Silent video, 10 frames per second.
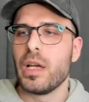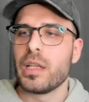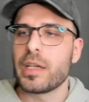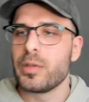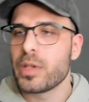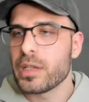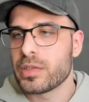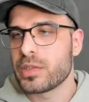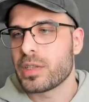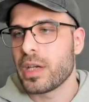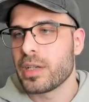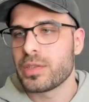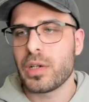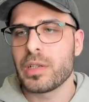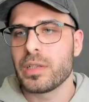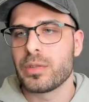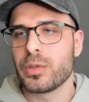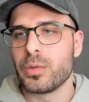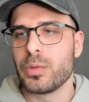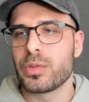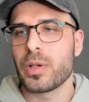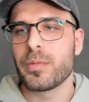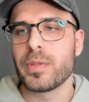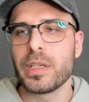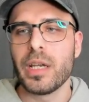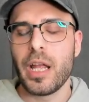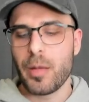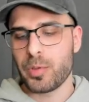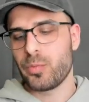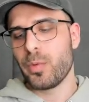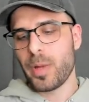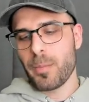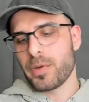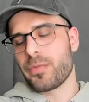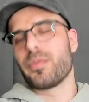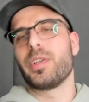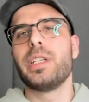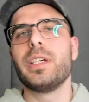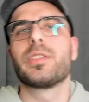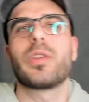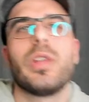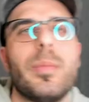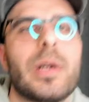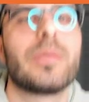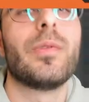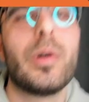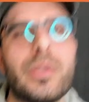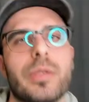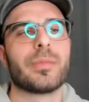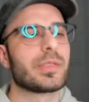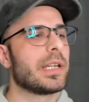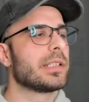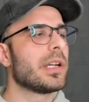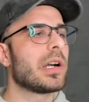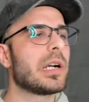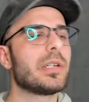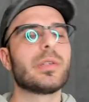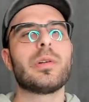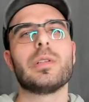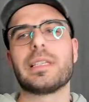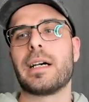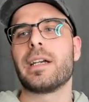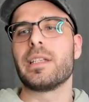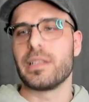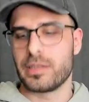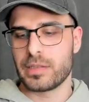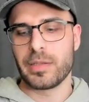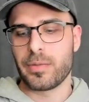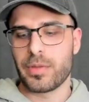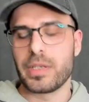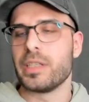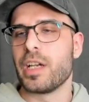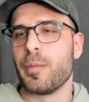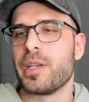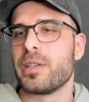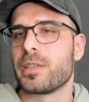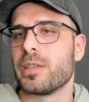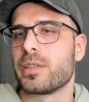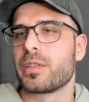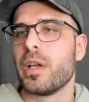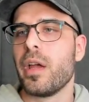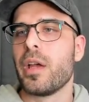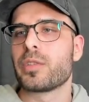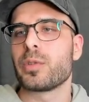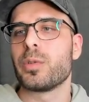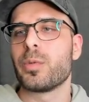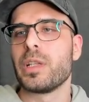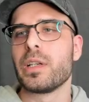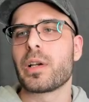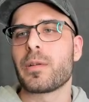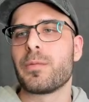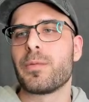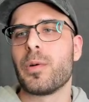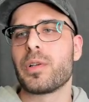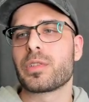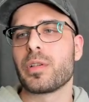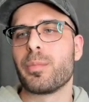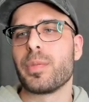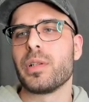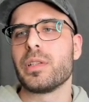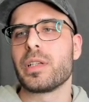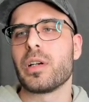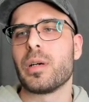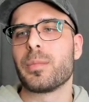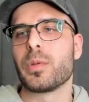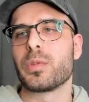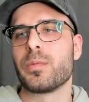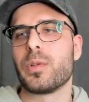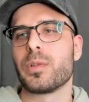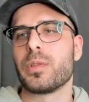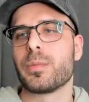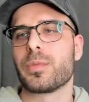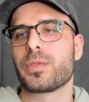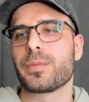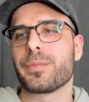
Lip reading: Like you can sketch on it to do something, but remember 3D is all about volumes. Like there are no lines in 3 dimensions. So you really gotta focus on building up those volumes.